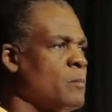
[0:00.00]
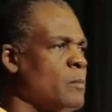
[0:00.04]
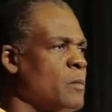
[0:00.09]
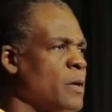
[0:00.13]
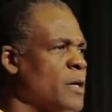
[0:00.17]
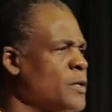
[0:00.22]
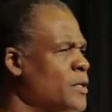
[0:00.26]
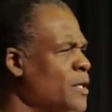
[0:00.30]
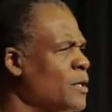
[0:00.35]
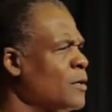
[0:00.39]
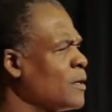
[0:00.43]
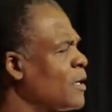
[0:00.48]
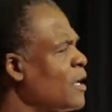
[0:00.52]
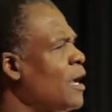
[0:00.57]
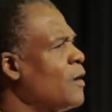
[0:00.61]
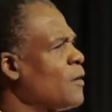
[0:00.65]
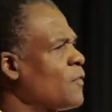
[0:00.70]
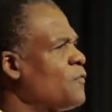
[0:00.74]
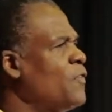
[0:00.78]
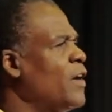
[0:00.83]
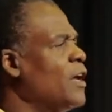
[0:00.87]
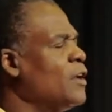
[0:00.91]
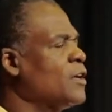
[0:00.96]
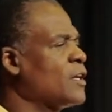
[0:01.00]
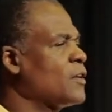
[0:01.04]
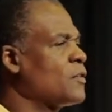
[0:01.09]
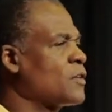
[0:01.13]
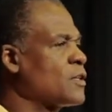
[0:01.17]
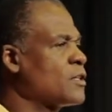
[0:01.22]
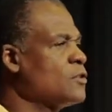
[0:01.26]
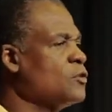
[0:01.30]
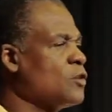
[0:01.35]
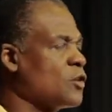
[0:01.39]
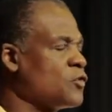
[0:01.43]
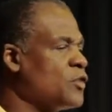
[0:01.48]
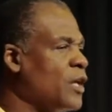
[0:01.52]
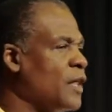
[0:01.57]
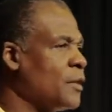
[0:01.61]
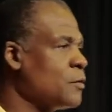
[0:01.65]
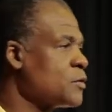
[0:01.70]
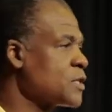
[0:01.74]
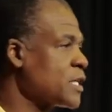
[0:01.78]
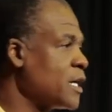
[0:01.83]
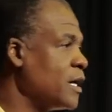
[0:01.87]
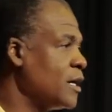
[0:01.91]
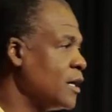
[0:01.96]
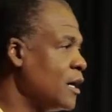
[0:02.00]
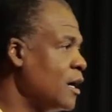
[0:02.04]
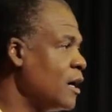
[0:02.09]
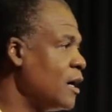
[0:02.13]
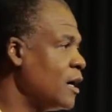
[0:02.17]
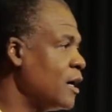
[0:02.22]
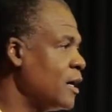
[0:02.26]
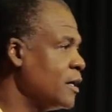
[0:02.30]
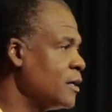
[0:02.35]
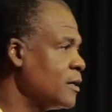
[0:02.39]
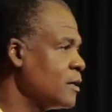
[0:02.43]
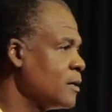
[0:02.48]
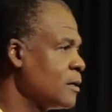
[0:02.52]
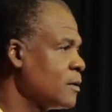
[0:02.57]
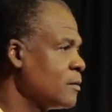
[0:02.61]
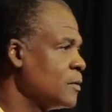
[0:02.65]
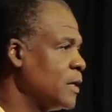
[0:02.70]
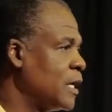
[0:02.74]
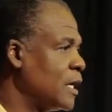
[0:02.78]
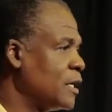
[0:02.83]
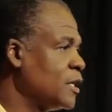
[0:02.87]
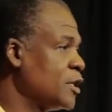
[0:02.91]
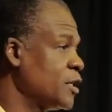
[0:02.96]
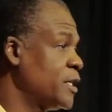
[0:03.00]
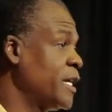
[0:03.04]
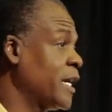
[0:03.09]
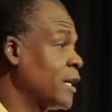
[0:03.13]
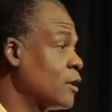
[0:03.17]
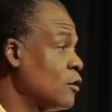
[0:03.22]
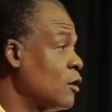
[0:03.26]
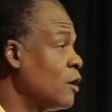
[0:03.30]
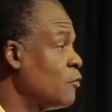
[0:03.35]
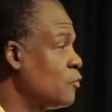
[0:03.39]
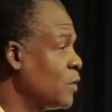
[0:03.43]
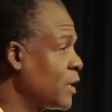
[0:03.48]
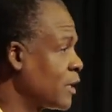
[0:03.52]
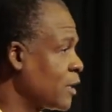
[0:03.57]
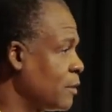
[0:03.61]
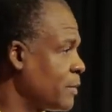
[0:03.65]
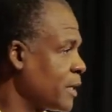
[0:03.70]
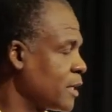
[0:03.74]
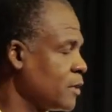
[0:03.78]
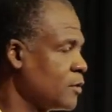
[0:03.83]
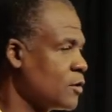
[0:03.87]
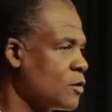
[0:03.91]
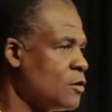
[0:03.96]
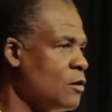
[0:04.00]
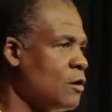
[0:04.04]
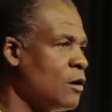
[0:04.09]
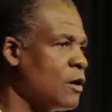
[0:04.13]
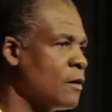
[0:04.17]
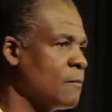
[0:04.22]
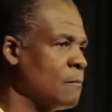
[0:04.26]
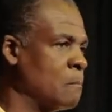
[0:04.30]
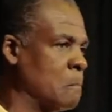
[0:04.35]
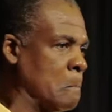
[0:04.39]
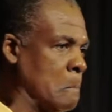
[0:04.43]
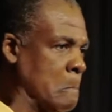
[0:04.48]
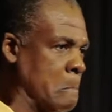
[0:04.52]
And didn't finally, you know, thought that was kind of odd that I didn't take it off when I got back in the car.